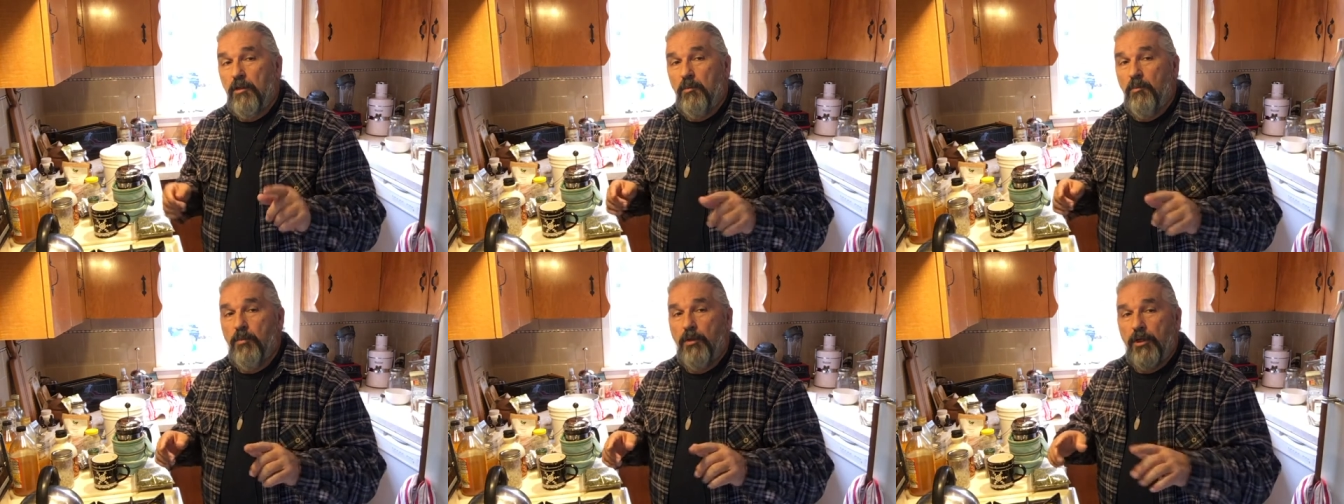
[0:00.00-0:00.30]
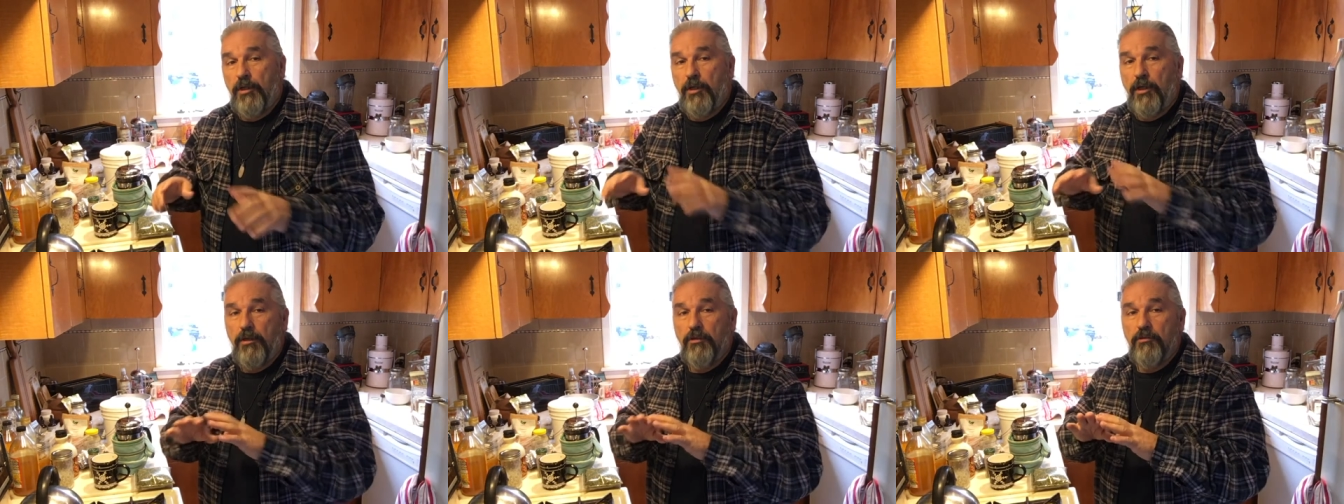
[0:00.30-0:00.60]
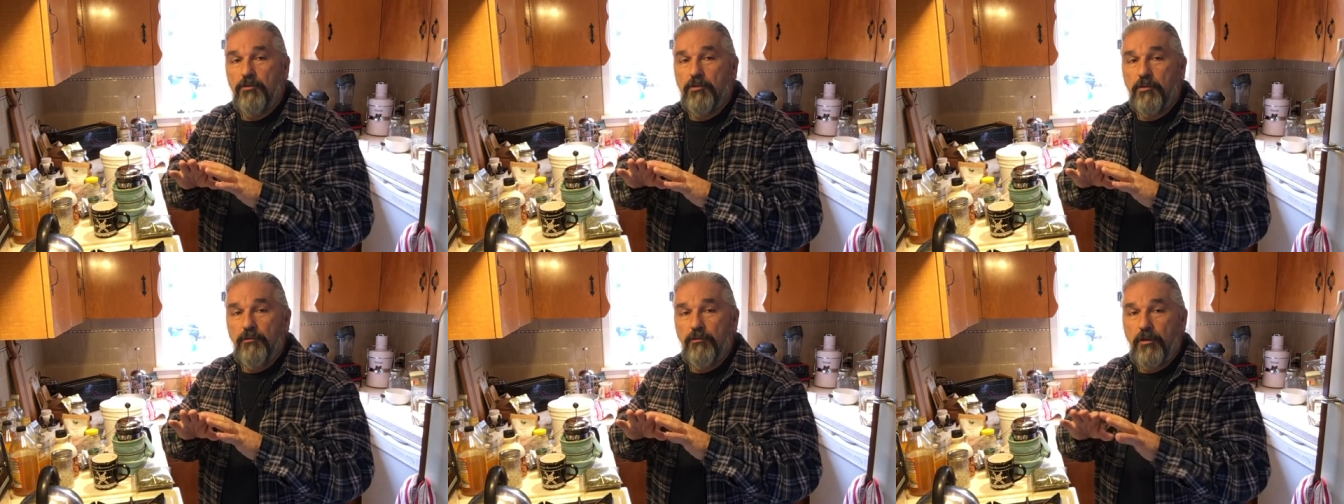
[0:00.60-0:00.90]
but I
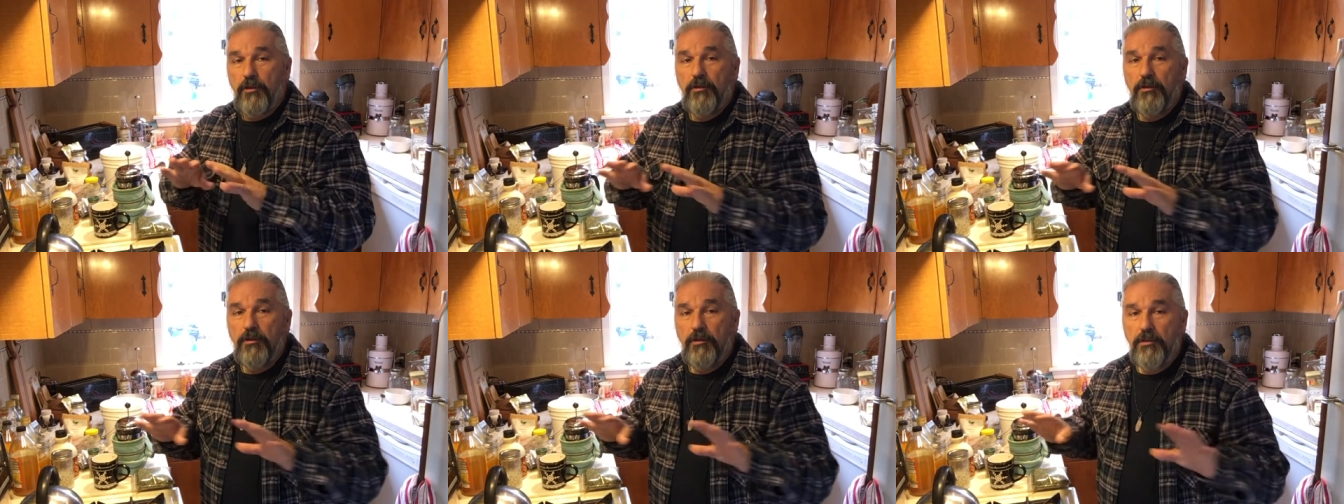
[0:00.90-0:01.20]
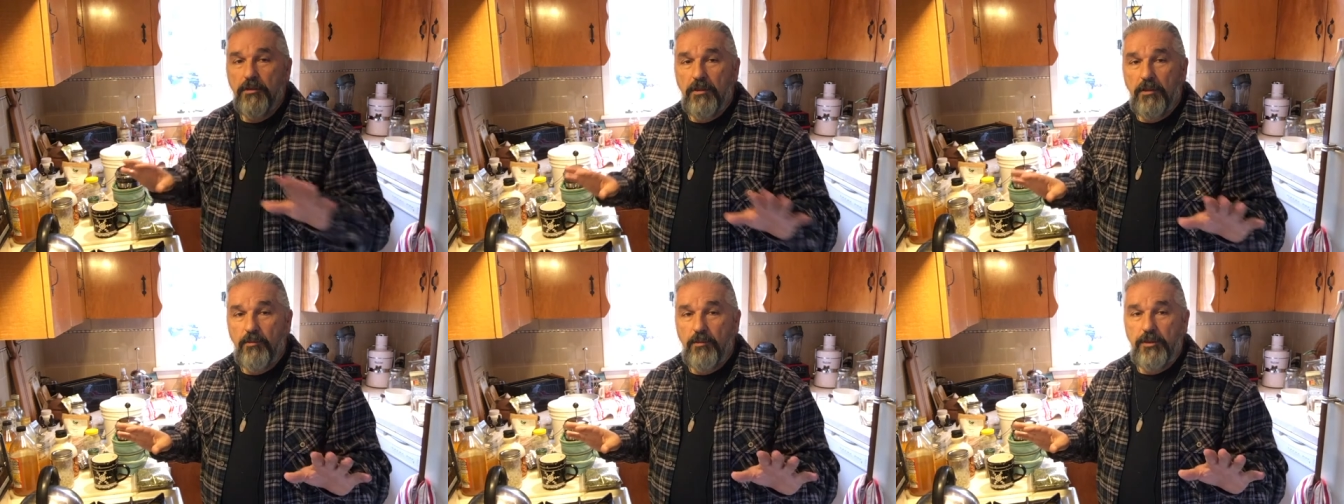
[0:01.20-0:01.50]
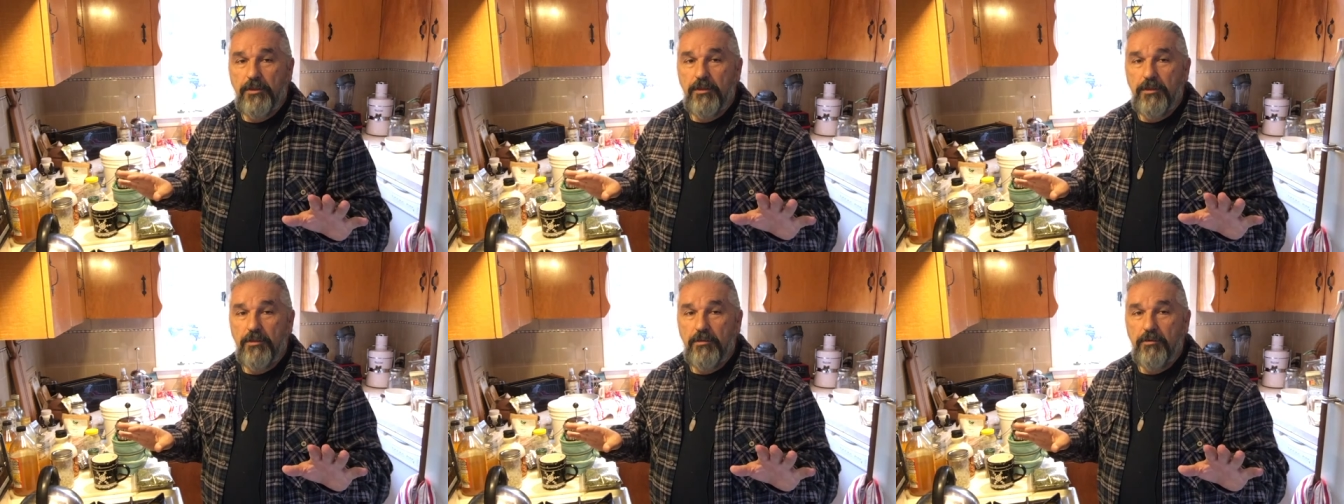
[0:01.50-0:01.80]
use a very
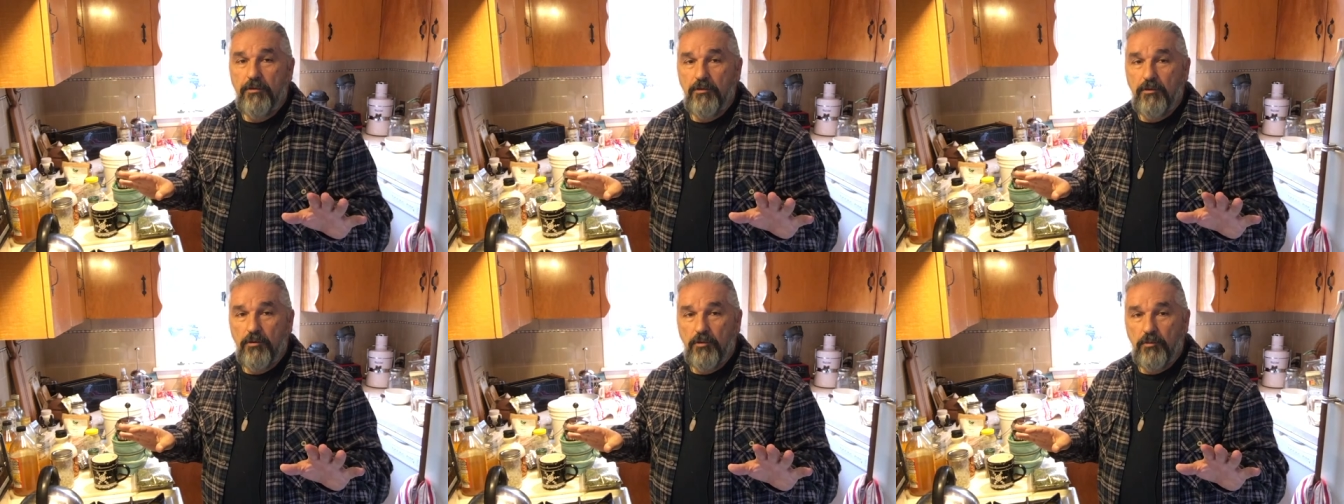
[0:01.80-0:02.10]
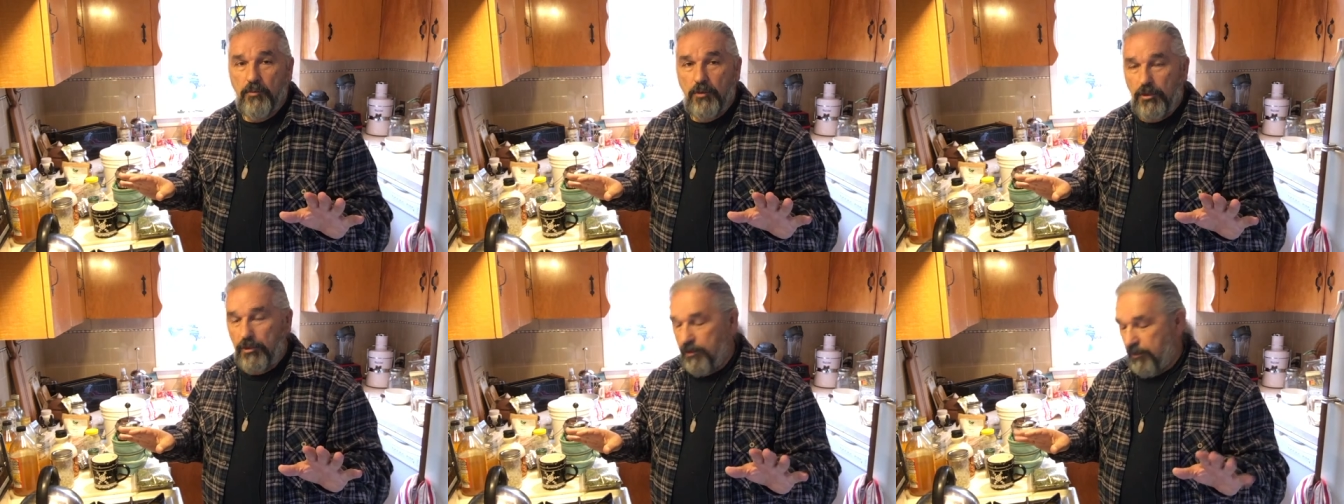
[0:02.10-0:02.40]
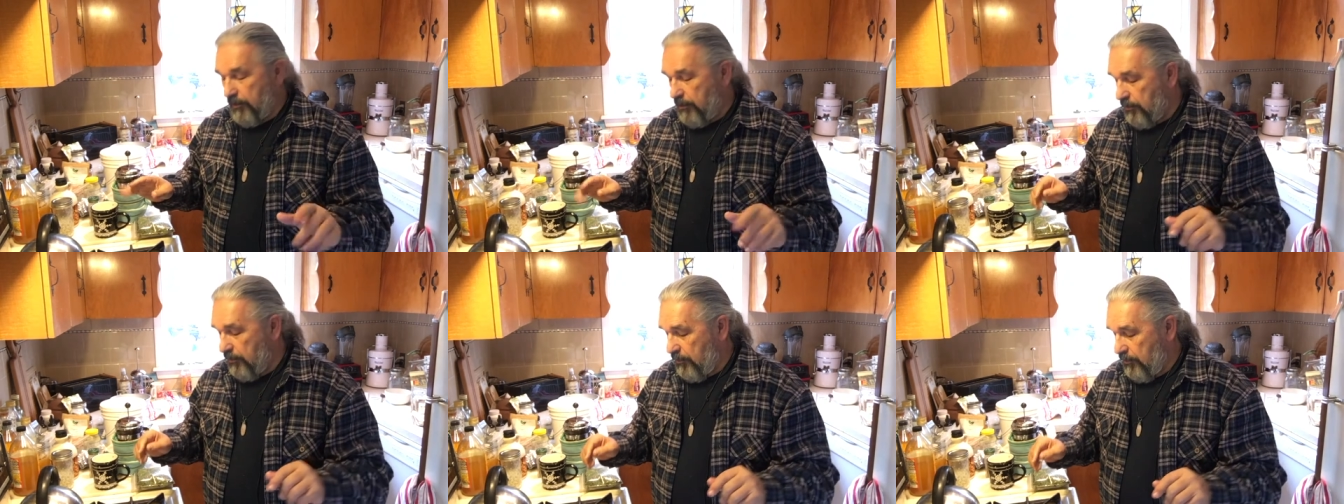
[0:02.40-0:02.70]
limited herbal
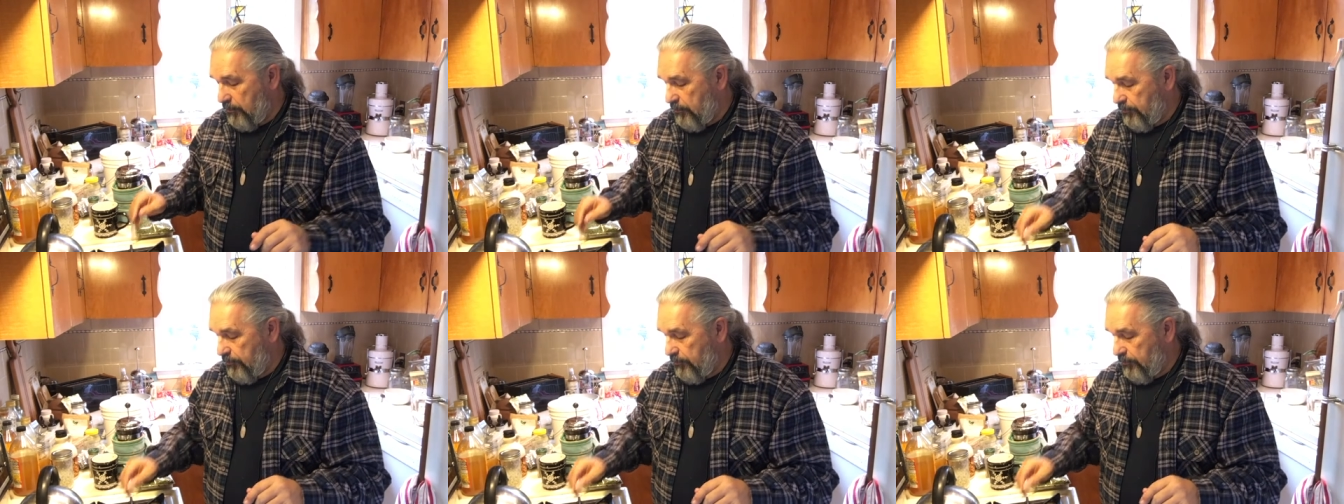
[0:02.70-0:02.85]
list.